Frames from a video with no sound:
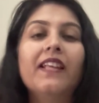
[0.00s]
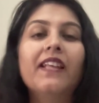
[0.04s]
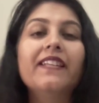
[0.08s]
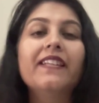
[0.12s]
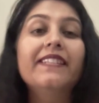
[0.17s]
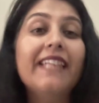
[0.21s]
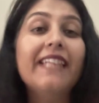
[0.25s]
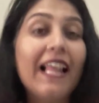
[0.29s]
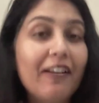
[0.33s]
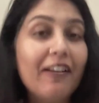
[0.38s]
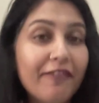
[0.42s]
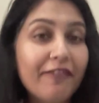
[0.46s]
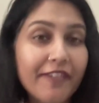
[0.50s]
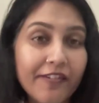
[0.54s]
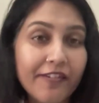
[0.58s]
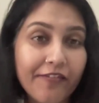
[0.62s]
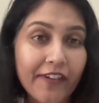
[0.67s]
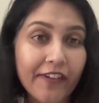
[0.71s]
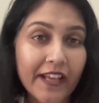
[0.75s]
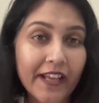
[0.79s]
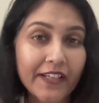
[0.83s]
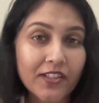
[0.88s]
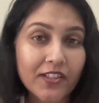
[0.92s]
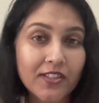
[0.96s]
self
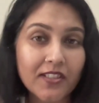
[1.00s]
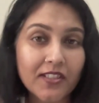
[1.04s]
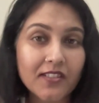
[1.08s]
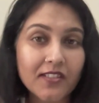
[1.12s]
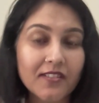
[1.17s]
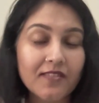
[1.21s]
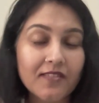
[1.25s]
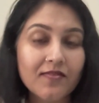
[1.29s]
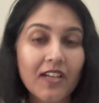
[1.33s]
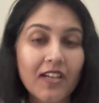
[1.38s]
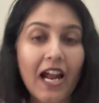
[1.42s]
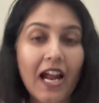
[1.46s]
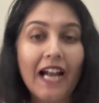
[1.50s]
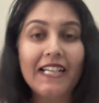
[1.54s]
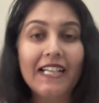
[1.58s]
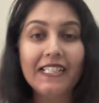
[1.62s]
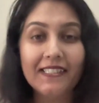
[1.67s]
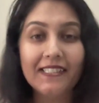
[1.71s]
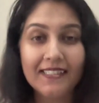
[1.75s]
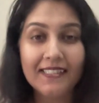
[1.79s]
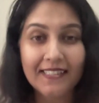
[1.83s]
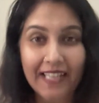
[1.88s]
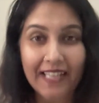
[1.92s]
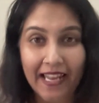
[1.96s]
reflection,
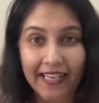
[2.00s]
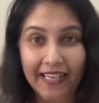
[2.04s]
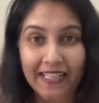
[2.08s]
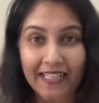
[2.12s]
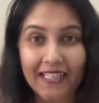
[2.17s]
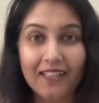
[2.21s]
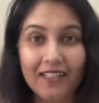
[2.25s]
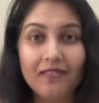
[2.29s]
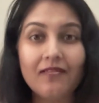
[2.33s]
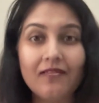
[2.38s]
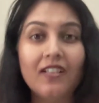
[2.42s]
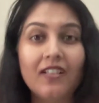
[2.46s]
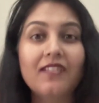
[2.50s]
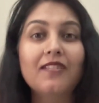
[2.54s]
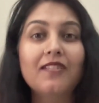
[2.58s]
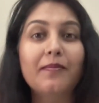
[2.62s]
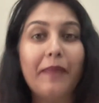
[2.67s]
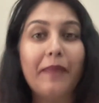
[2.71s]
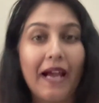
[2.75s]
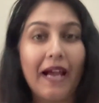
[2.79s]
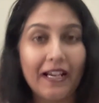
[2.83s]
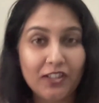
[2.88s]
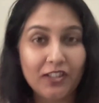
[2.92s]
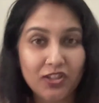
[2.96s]
understanding one's
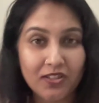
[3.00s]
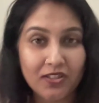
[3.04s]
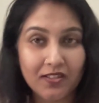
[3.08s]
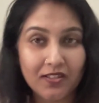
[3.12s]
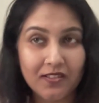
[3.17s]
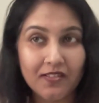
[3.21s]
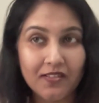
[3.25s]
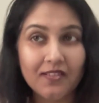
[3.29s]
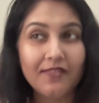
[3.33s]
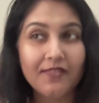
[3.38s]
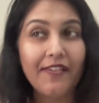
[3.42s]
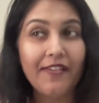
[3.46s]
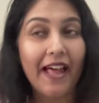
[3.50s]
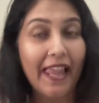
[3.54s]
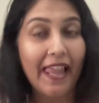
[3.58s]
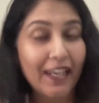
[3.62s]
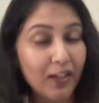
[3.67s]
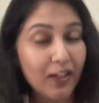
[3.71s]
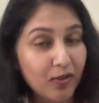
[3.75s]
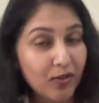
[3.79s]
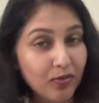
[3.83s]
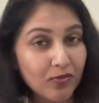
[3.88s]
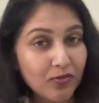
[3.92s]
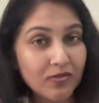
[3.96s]
passions,
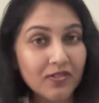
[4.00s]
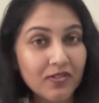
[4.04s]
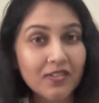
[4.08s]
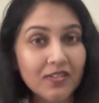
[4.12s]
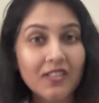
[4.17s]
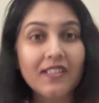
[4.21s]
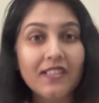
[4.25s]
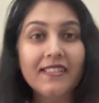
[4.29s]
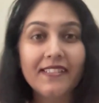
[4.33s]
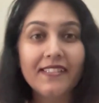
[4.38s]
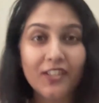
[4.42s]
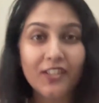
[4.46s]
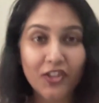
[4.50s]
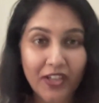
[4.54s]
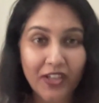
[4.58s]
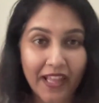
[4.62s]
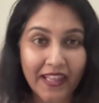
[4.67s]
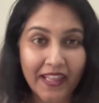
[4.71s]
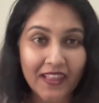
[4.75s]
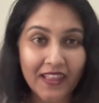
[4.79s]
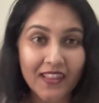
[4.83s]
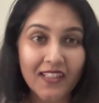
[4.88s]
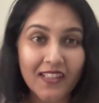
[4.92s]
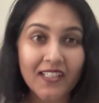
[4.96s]
values, and
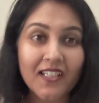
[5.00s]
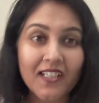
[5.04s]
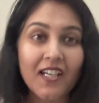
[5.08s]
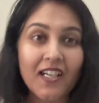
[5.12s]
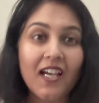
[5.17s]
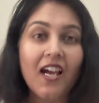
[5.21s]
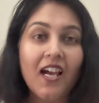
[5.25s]
strength,